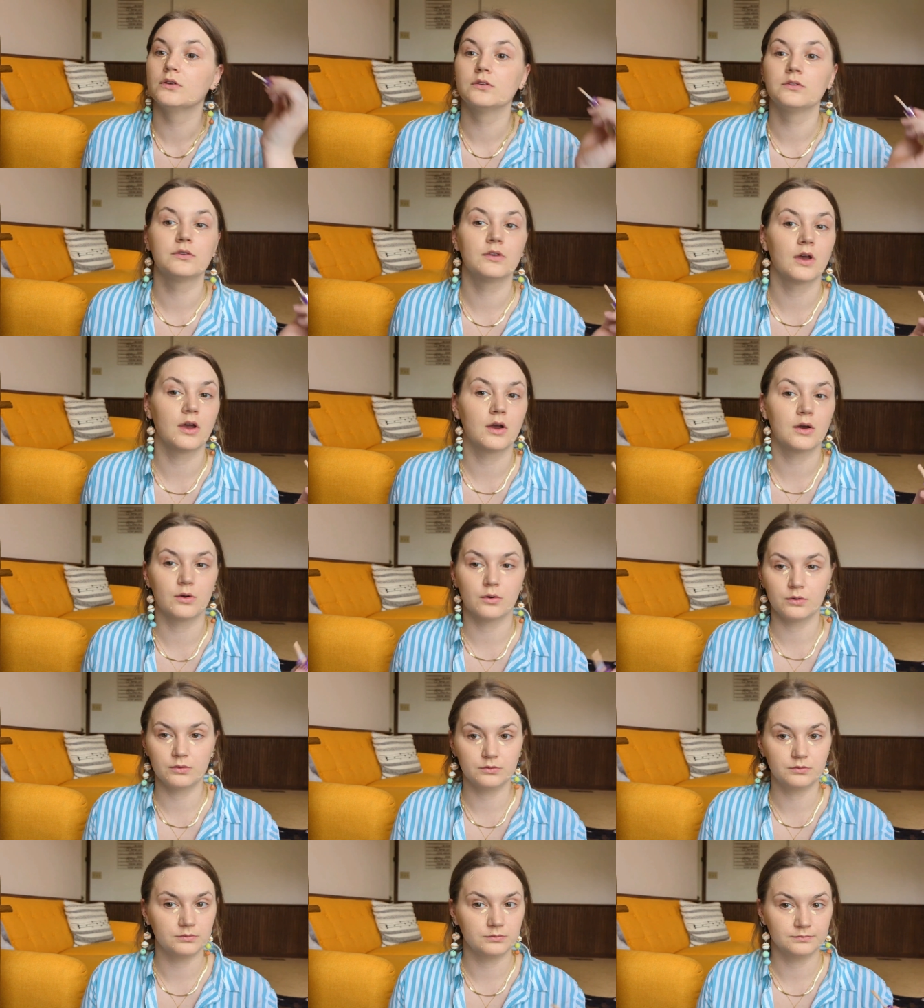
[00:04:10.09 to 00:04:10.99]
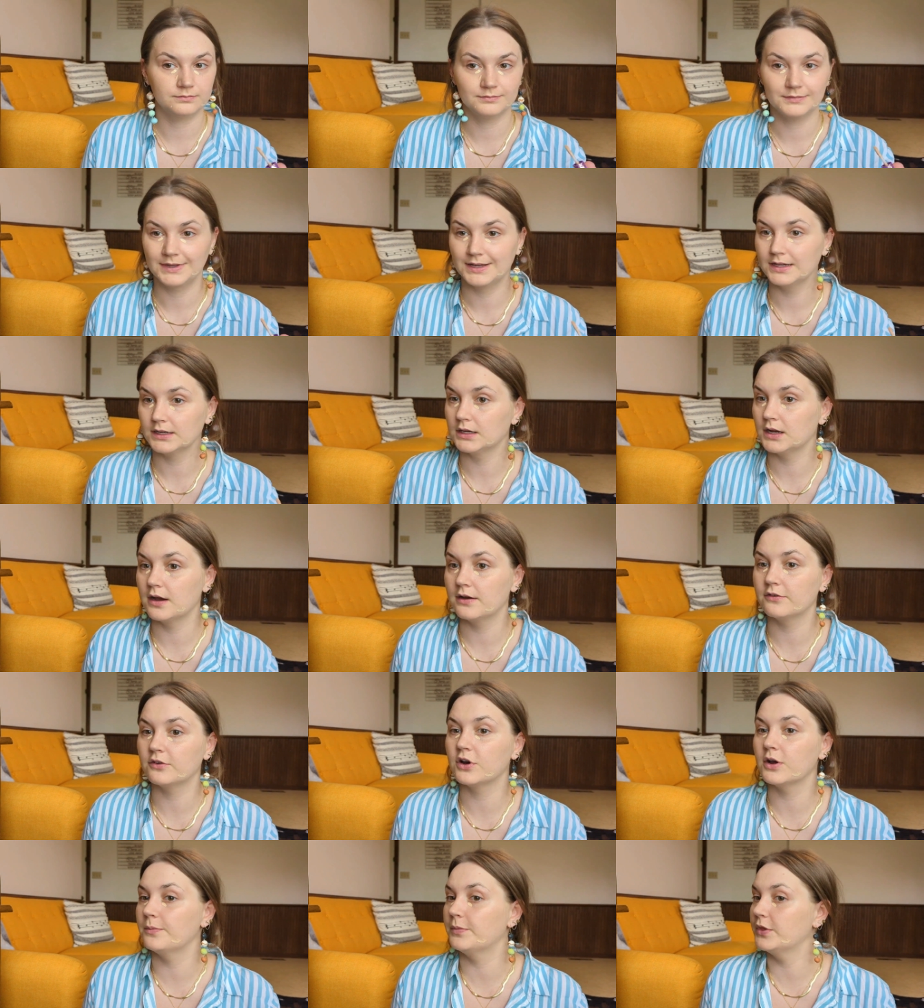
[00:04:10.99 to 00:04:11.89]
So
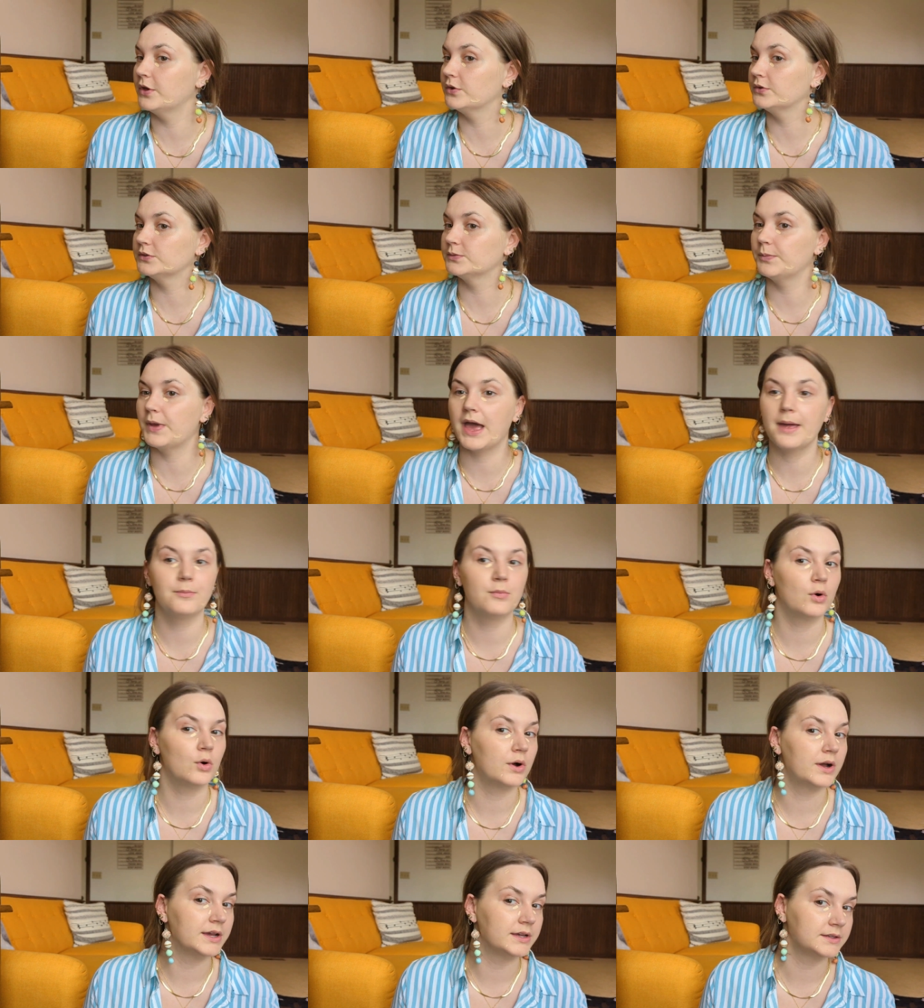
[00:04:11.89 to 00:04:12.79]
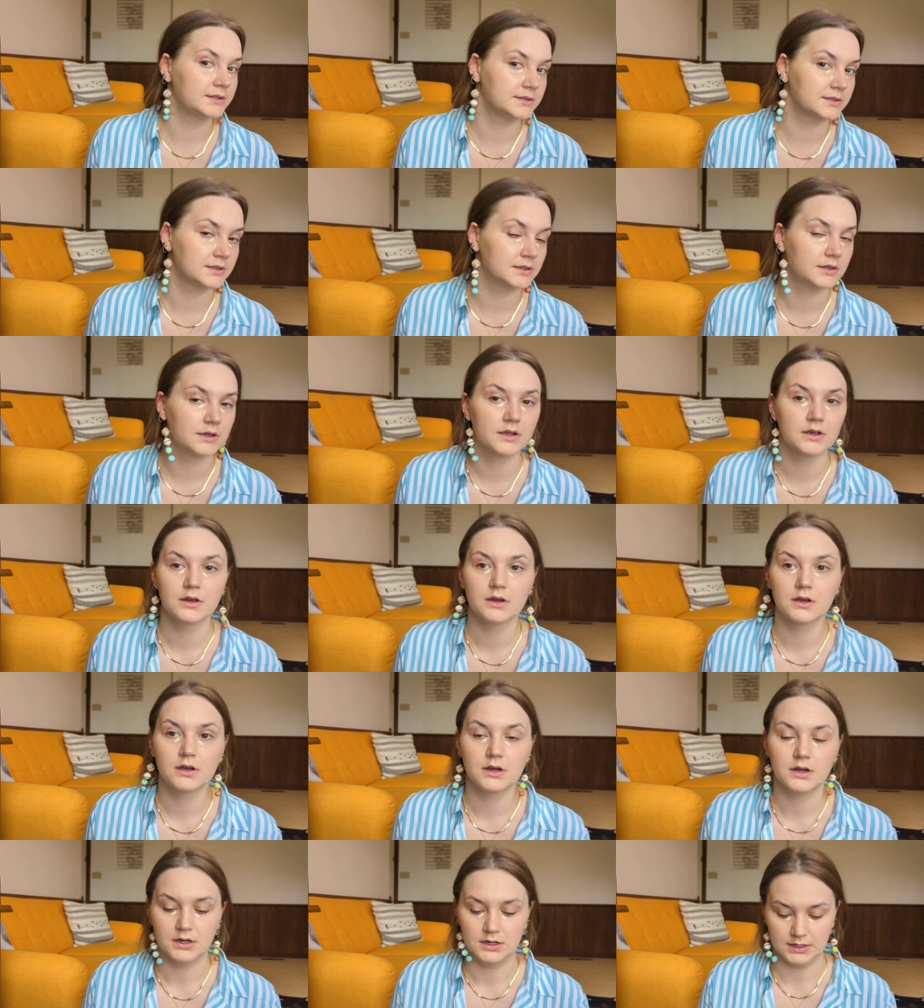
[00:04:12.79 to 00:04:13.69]
cover up those bad boys.
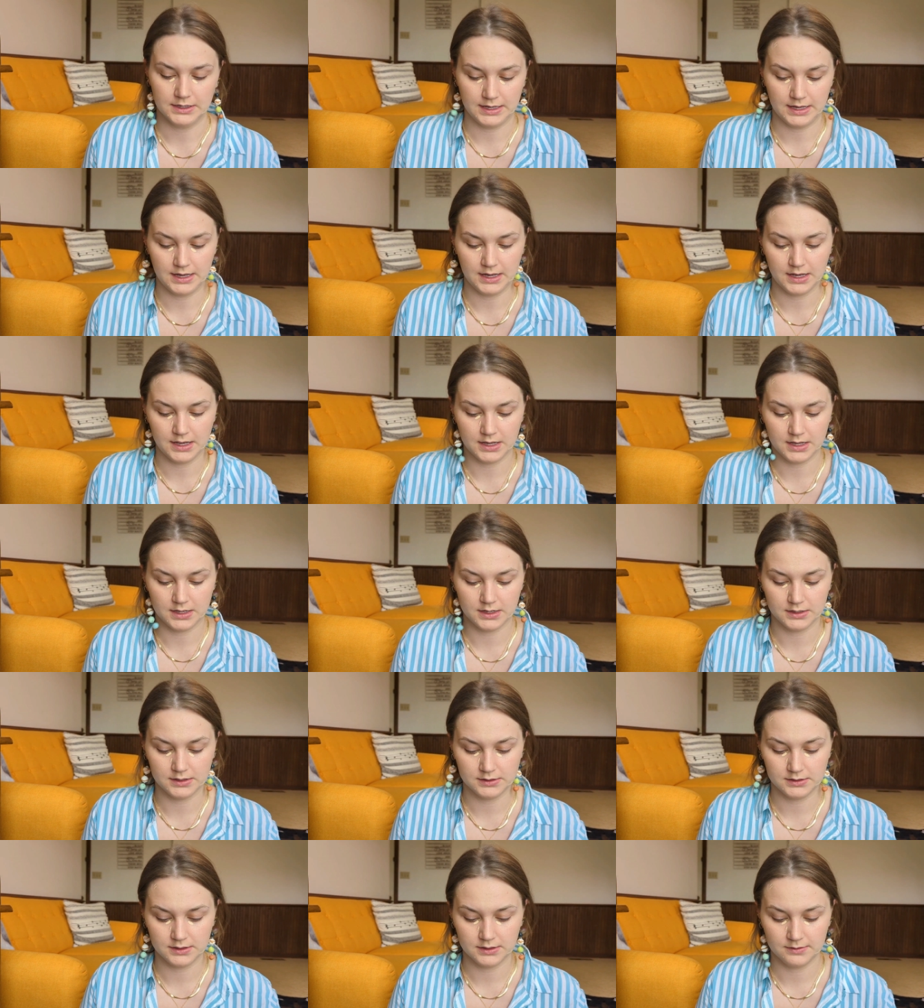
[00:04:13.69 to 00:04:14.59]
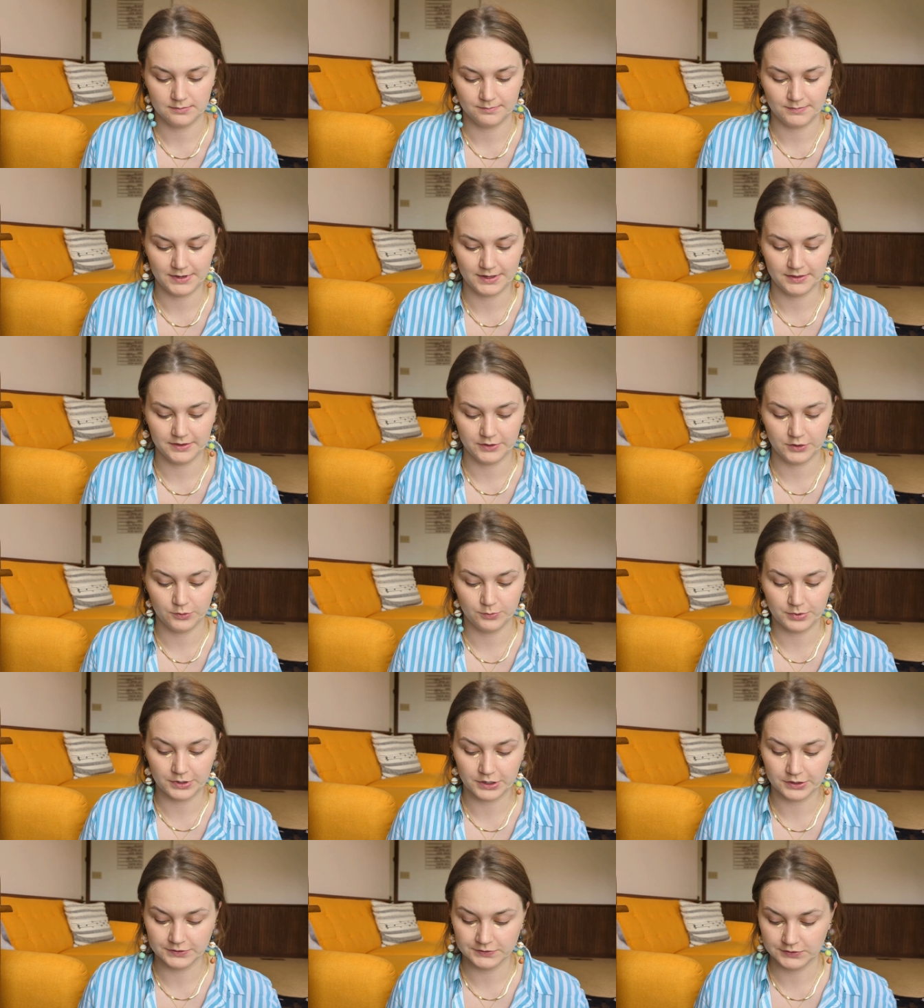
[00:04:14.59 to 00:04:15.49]
And my little
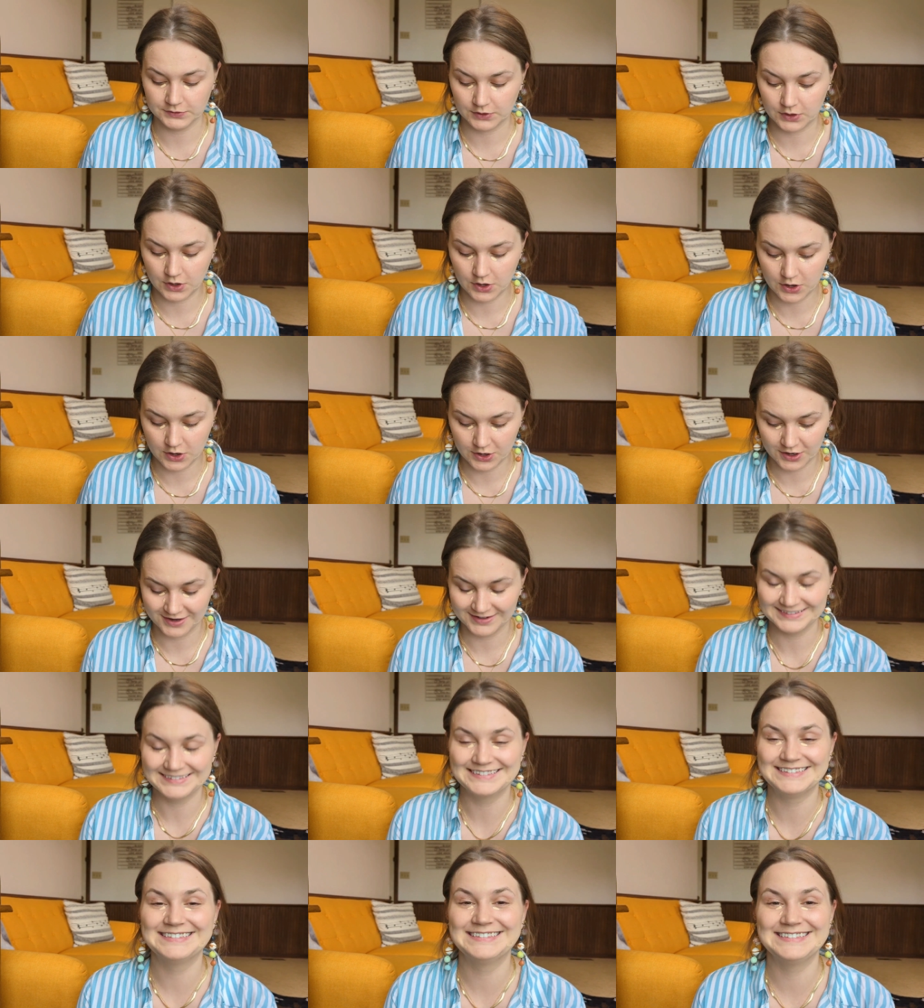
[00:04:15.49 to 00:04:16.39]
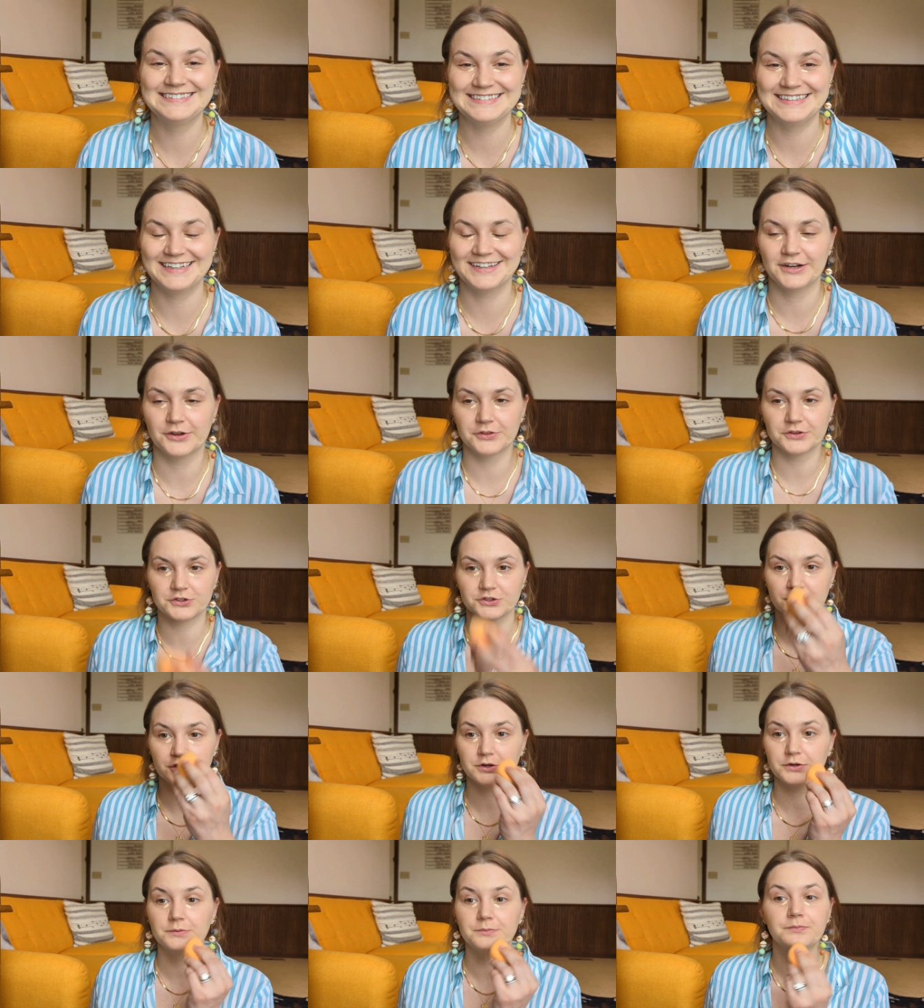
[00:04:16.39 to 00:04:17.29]
burn scar, you know the
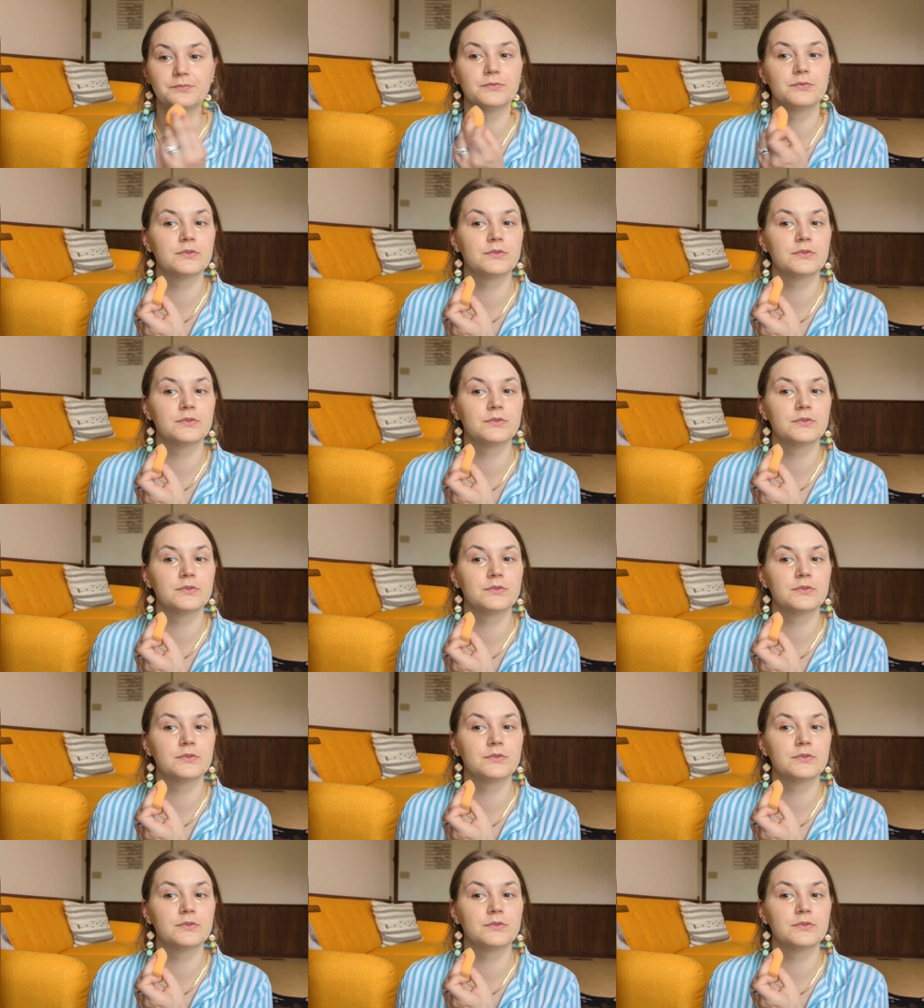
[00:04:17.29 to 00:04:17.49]
drill.